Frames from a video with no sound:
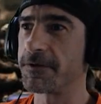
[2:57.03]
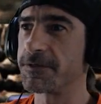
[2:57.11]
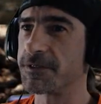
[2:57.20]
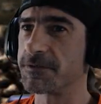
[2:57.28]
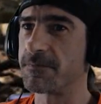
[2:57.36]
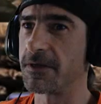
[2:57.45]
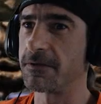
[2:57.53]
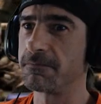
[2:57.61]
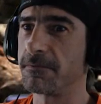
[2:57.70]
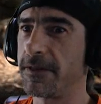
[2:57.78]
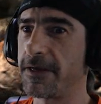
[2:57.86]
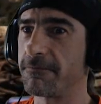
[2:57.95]
You'd just be
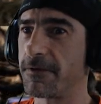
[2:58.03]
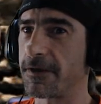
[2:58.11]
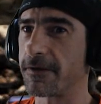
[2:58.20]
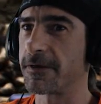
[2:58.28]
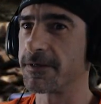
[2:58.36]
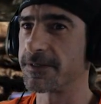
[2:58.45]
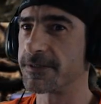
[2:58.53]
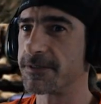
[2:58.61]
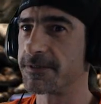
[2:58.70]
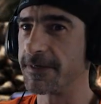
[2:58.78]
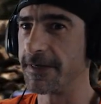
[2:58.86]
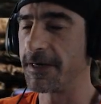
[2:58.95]
leaving
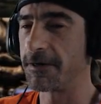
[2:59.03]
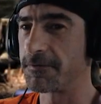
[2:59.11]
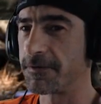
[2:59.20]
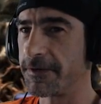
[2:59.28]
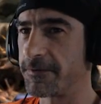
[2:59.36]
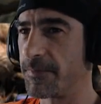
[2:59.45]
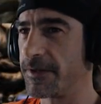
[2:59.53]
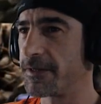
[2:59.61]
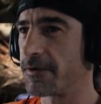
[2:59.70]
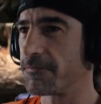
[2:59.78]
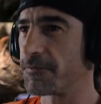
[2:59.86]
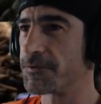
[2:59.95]
because, you know, you had been
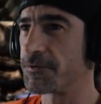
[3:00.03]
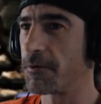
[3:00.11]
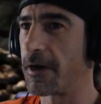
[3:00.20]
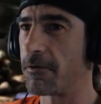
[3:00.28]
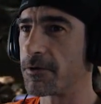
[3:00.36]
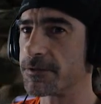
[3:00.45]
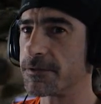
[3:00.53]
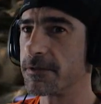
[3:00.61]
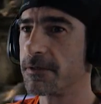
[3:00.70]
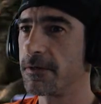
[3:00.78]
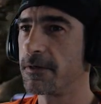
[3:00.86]
there for two hours.